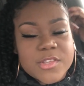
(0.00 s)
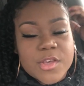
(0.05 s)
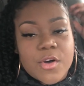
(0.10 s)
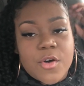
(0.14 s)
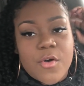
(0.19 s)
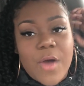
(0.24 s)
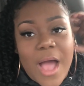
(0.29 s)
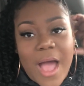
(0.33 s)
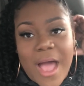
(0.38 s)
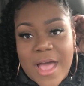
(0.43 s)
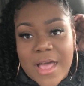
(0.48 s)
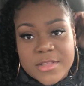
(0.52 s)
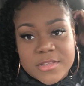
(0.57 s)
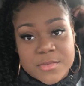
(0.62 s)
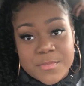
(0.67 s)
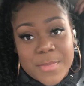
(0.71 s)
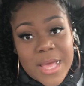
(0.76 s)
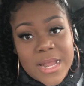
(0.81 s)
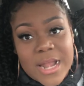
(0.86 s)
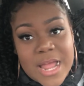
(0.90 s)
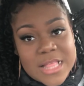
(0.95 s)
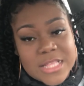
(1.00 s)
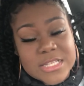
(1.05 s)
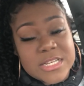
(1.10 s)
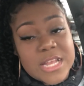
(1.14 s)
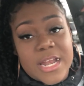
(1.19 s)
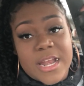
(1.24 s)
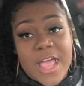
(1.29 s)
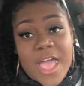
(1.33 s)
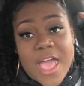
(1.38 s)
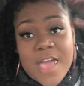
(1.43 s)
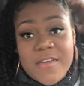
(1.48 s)
So to my knowledge,
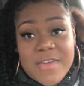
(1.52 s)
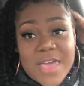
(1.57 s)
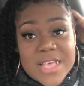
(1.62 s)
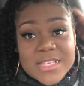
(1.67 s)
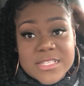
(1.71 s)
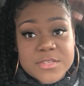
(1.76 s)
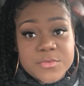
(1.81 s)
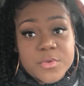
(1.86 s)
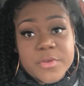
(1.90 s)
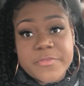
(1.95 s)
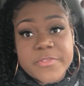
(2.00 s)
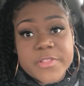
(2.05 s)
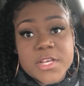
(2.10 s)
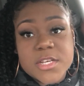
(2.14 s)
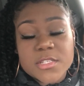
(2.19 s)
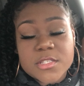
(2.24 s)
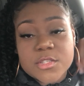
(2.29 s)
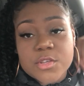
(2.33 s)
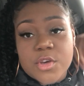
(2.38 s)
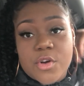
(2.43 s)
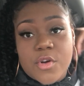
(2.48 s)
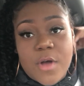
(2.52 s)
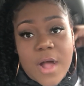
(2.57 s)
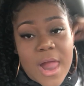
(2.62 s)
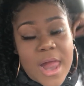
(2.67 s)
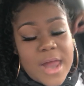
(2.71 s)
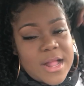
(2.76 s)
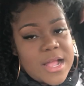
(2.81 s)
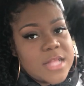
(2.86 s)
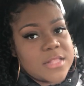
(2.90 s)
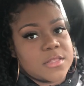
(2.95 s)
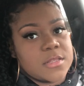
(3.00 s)
I didn't have acid reflux, so
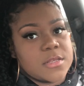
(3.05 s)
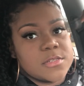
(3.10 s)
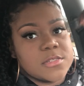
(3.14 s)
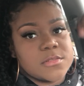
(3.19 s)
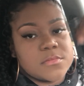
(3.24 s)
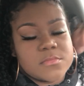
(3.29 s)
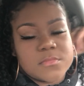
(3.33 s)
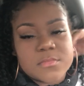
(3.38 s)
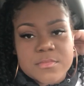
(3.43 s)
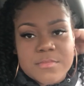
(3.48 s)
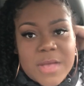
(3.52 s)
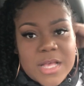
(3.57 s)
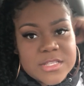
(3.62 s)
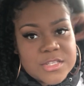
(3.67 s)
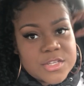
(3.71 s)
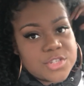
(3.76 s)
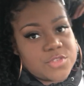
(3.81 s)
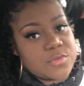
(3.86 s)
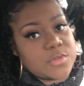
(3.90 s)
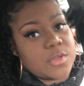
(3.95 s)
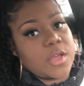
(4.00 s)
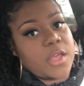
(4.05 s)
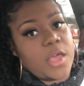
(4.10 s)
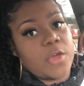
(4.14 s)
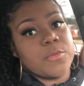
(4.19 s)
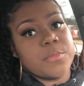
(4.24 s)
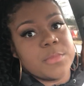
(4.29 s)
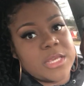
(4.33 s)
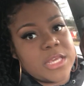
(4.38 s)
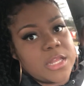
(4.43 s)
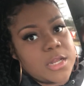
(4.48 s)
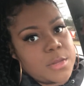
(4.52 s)
I got my surgeon was okay
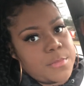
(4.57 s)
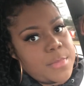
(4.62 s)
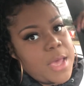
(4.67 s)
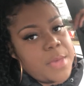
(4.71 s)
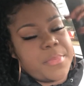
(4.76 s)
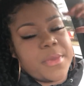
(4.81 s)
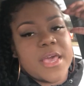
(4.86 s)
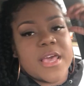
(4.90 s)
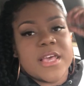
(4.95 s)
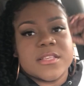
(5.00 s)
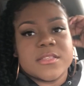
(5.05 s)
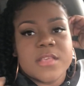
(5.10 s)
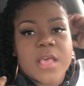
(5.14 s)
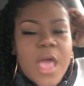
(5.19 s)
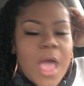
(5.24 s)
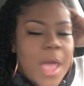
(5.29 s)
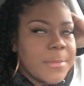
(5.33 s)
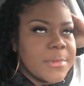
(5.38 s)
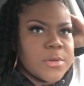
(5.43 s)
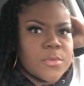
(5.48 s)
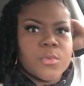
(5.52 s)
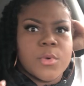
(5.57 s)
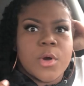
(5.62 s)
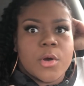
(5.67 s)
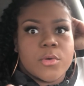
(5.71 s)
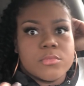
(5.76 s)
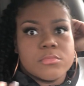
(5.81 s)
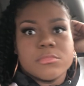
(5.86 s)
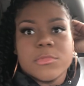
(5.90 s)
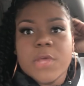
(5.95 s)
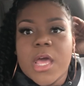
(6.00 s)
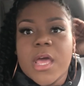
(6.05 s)
with me getting the bypass.
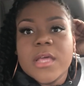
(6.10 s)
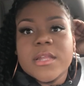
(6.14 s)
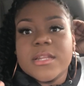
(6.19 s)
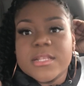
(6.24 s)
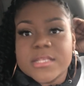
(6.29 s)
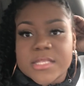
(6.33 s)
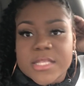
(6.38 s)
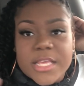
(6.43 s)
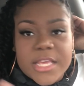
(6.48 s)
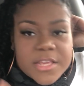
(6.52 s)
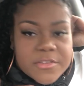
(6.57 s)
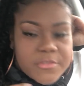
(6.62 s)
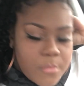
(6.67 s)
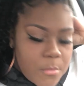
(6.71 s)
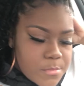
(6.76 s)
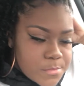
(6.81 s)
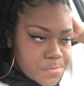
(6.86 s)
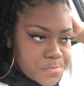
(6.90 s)
The sleeve.